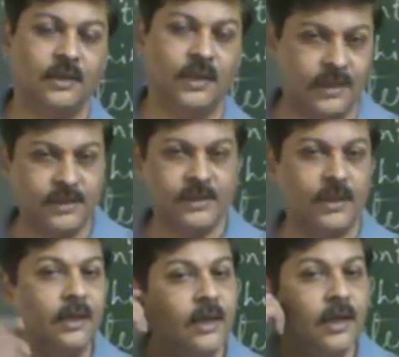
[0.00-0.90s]
That is
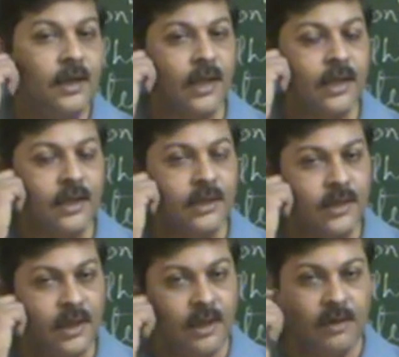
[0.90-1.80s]
here
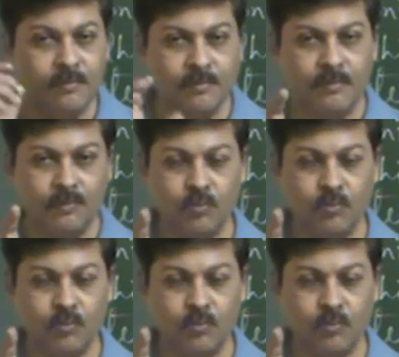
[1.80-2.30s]
the